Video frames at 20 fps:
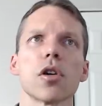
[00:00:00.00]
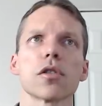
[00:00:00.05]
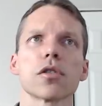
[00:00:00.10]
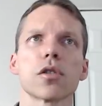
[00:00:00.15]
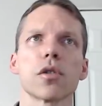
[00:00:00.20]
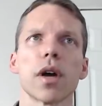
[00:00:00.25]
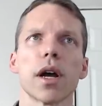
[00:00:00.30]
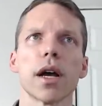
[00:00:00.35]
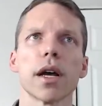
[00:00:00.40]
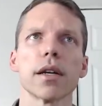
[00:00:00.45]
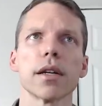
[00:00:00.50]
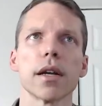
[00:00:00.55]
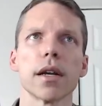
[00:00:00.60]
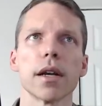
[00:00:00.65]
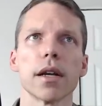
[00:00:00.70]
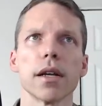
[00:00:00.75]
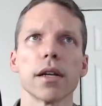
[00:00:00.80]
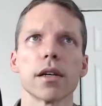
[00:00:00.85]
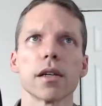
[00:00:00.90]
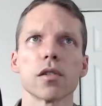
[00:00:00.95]
she also had
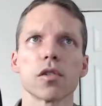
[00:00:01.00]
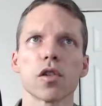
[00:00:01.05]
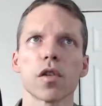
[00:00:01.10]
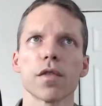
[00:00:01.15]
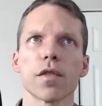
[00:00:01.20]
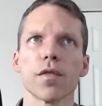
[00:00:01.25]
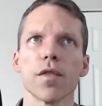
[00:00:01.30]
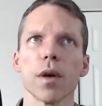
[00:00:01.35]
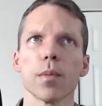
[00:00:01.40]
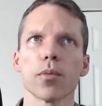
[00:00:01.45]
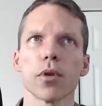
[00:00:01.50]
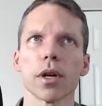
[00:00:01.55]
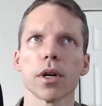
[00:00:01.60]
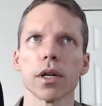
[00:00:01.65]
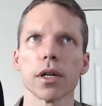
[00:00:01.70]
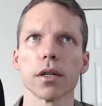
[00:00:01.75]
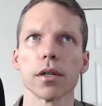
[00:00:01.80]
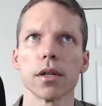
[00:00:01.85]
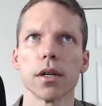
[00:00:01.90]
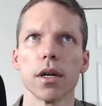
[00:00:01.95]
a conservative
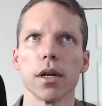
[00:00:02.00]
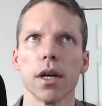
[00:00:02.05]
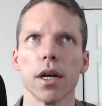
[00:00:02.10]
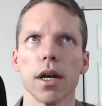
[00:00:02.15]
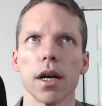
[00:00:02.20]
upbringing,